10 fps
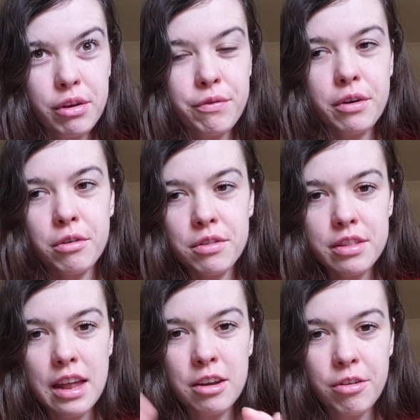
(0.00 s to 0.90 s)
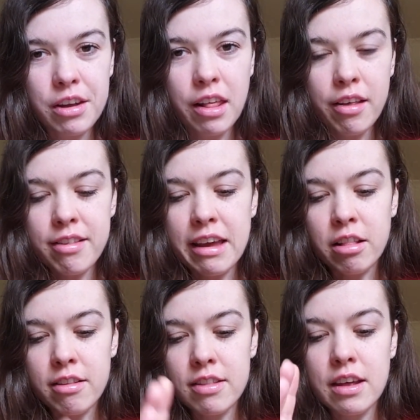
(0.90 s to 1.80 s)
your phone, then you see their
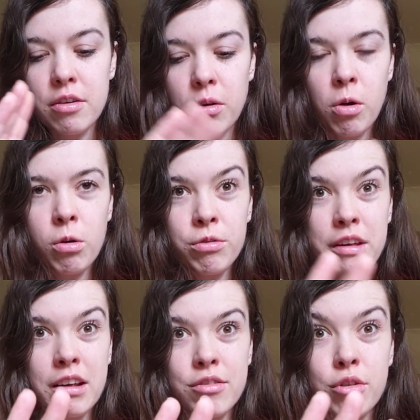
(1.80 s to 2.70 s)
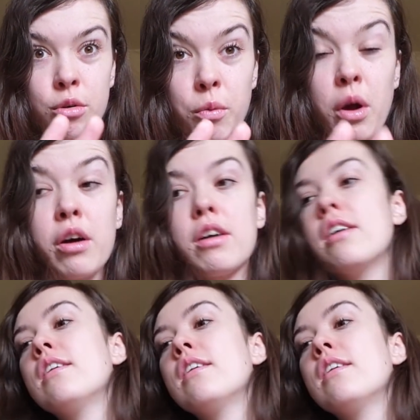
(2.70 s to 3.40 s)
sales and then all things go wrong.